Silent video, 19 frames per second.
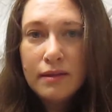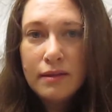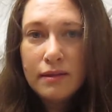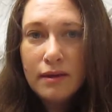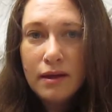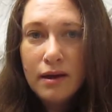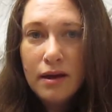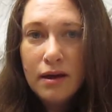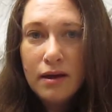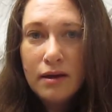
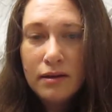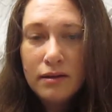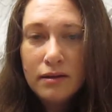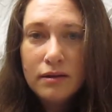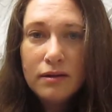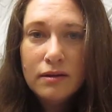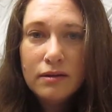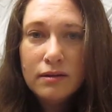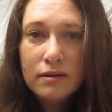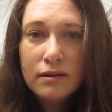that are
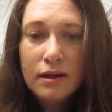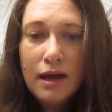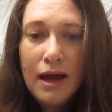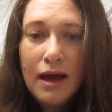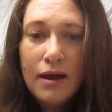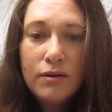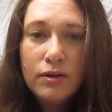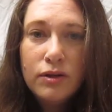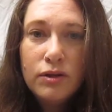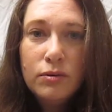
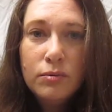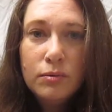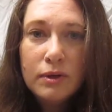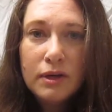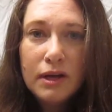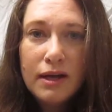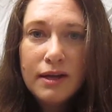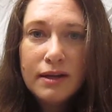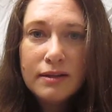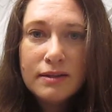how you would
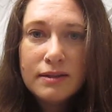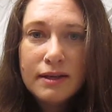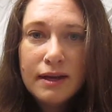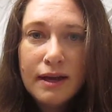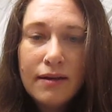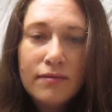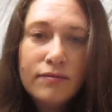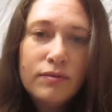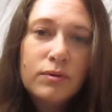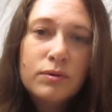like to
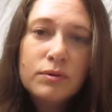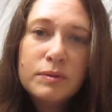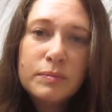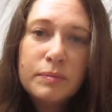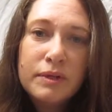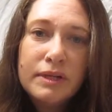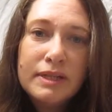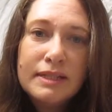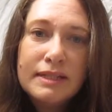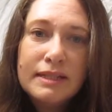have yours
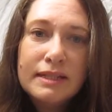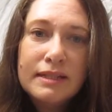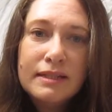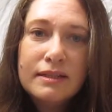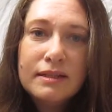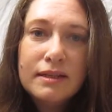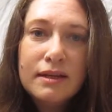printed.